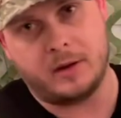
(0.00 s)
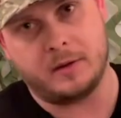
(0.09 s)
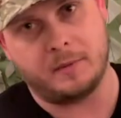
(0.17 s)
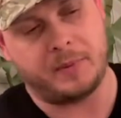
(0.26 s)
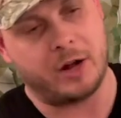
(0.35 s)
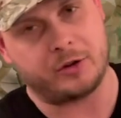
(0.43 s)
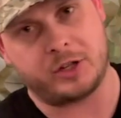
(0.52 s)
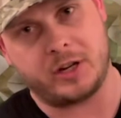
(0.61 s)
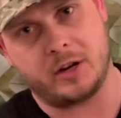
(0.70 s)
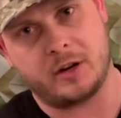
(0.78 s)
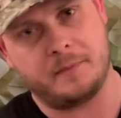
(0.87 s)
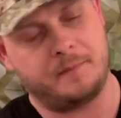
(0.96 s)
pouch
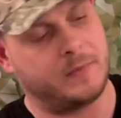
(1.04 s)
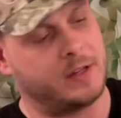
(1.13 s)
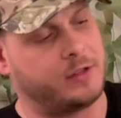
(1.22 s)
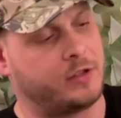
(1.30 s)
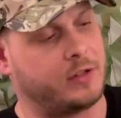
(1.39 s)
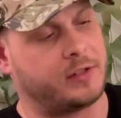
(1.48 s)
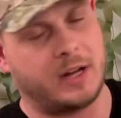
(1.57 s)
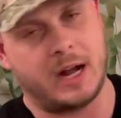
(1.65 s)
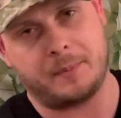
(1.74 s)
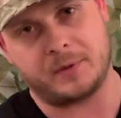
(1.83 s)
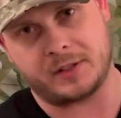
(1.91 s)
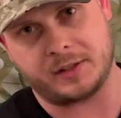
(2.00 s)
here. This is just the
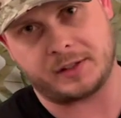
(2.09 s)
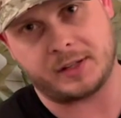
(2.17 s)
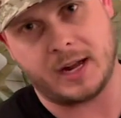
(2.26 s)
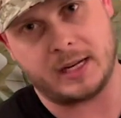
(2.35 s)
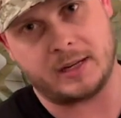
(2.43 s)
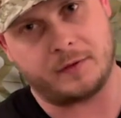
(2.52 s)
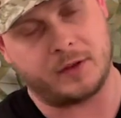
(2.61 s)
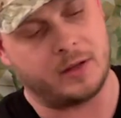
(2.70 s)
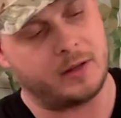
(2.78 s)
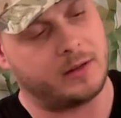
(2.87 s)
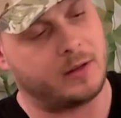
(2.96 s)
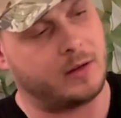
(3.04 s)
opposite side of
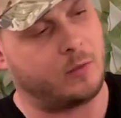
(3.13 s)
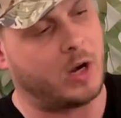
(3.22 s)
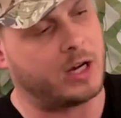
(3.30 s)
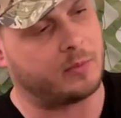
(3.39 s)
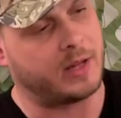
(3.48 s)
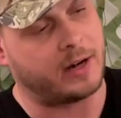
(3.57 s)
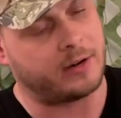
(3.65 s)
the water bladder